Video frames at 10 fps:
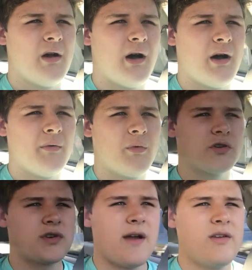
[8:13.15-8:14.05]
Uh, we're
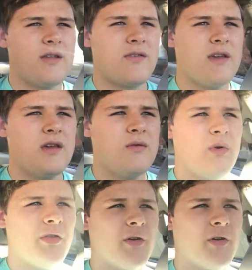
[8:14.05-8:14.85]
driving to see what